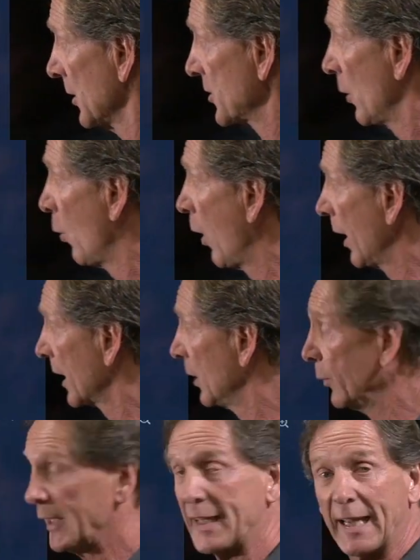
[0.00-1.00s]
So what
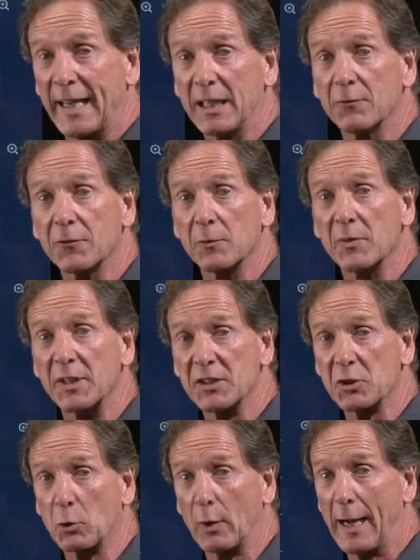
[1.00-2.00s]
can we gain from
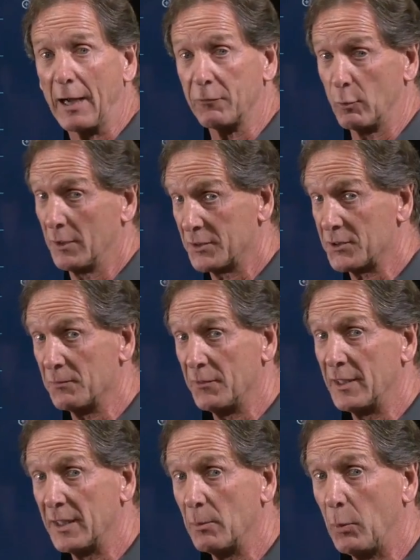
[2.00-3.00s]
this graph? Well, there's some
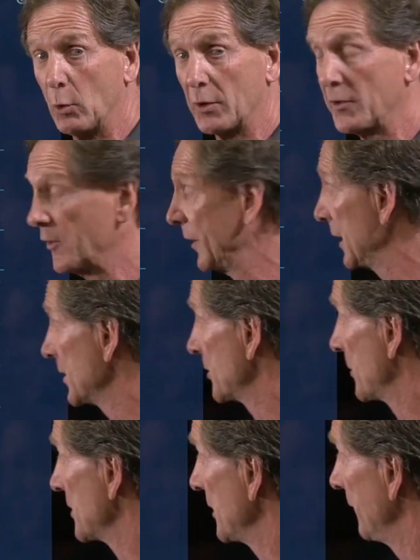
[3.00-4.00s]
very important things
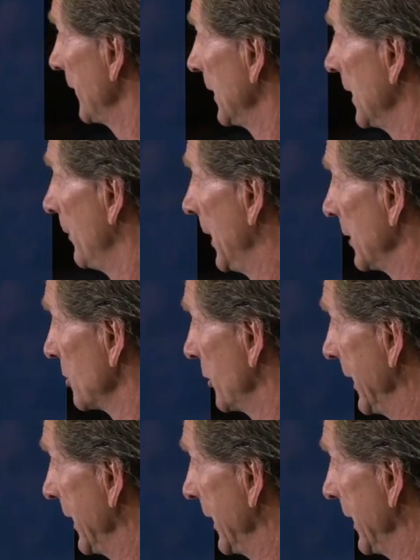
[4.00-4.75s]
specifically about